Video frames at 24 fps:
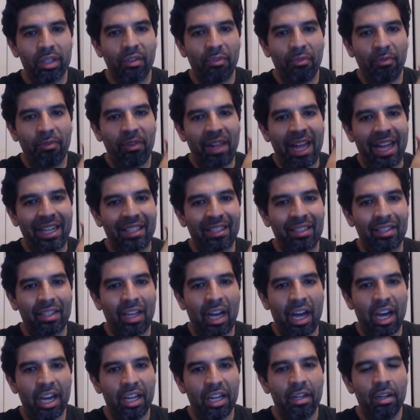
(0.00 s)
the flat
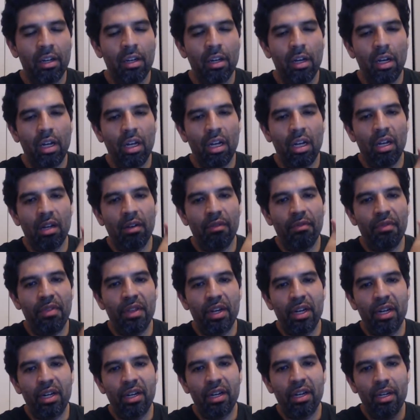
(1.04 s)
side of
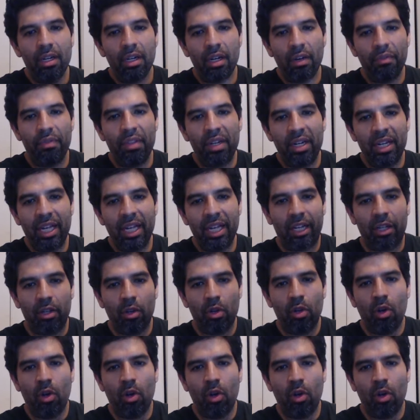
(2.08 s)
the neck.